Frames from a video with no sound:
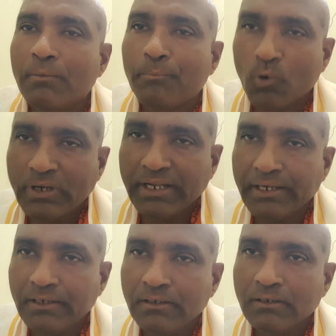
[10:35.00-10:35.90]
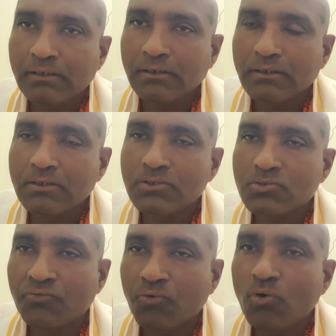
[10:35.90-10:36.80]
protein,
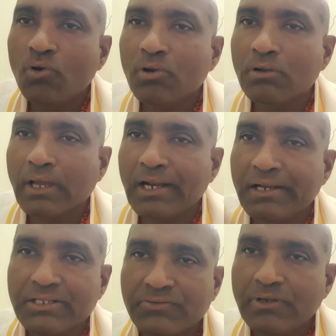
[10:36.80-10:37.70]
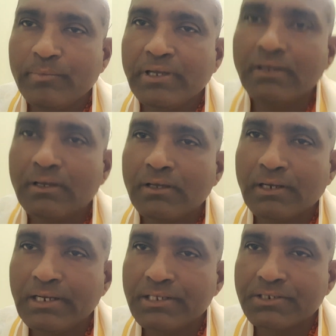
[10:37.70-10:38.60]
so 4 calories will be
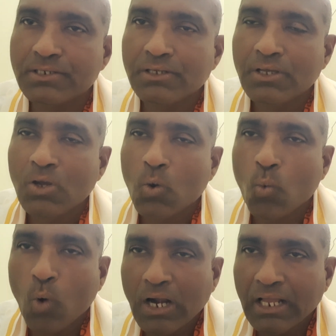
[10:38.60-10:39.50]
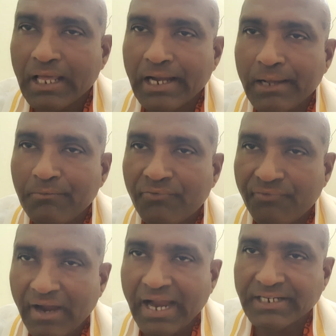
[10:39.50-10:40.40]
released. 1 gram
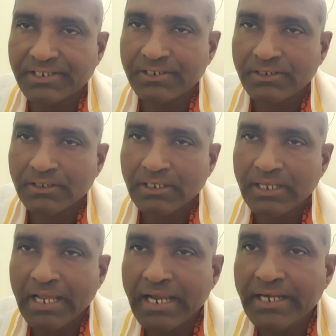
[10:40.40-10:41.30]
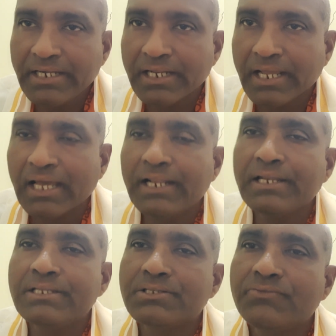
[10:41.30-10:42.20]
fat, 8
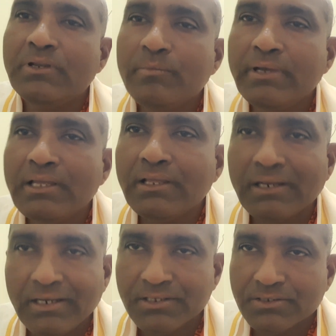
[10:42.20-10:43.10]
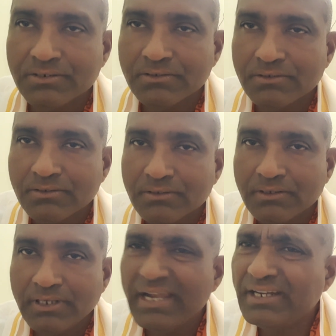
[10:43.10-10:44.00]
calories will be released.
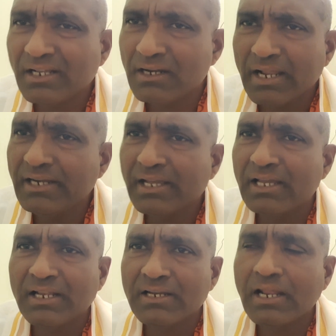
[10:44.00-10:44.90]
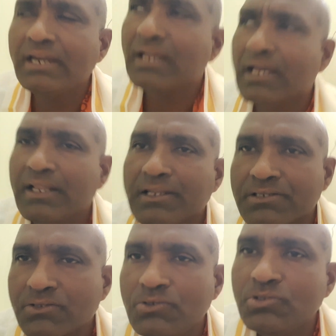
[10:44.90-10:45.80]
8 or 9
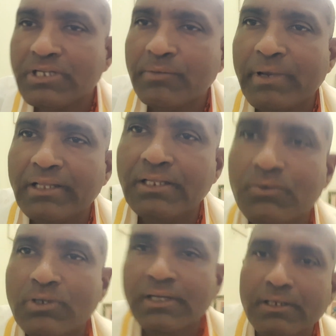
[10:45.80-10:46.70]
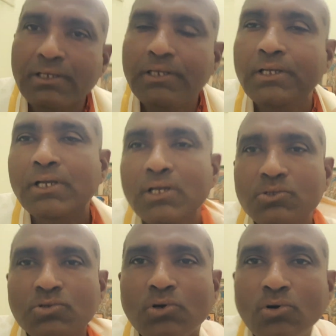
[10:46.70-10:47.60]
calories, you check back that. Okay,
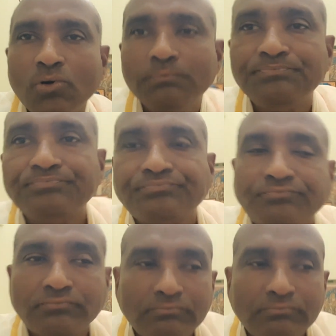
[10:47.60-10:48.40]
so